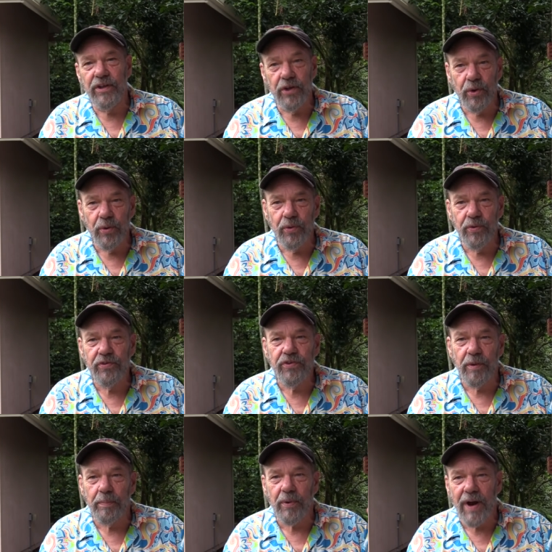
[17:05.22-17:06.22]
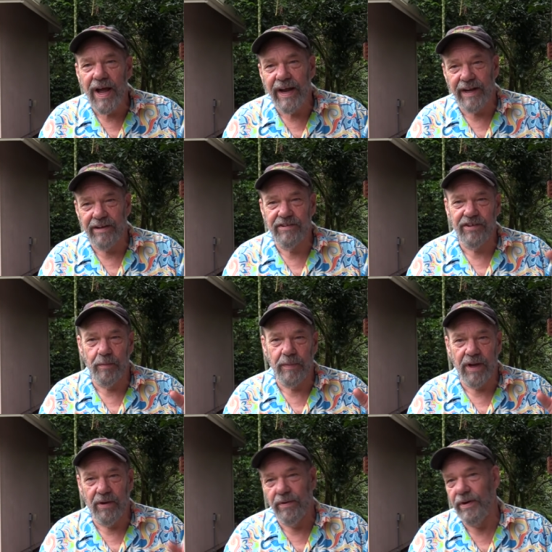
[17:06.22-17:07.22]
use the product
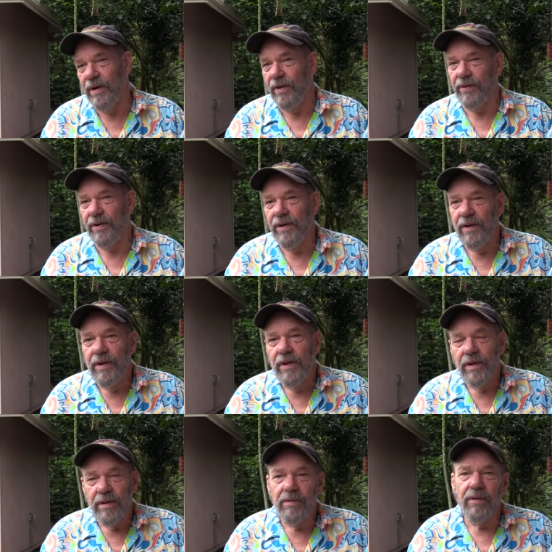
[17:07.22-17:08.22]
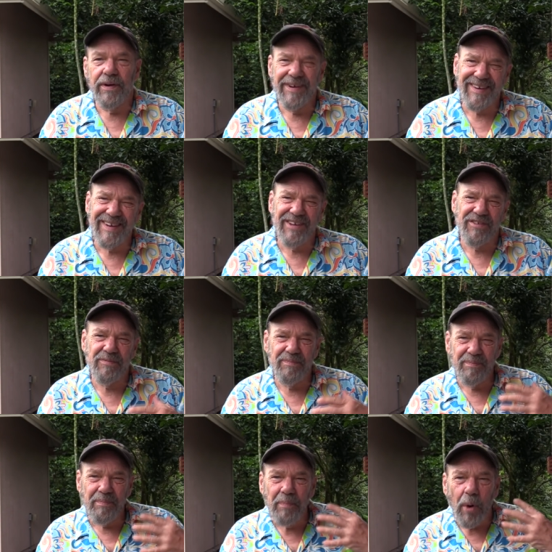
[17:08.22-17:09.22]
somehow or another, or at least
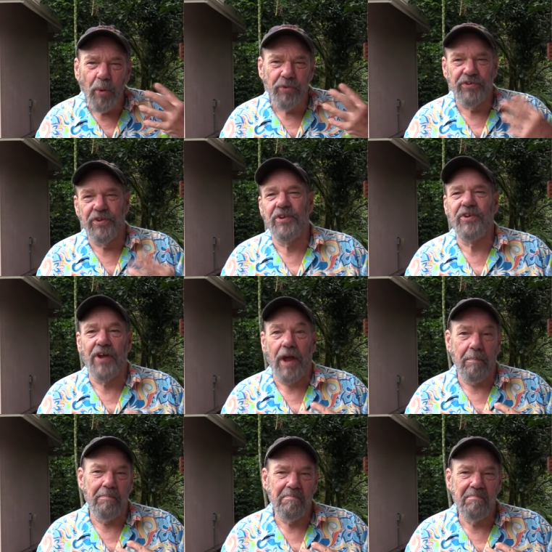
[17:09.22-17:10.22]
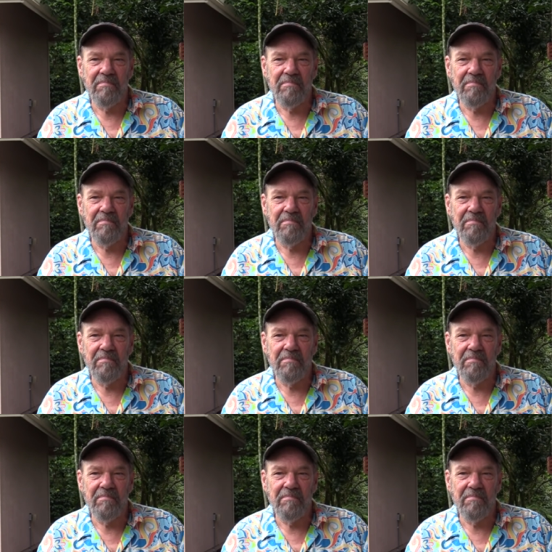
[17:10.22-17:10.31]
most of the time.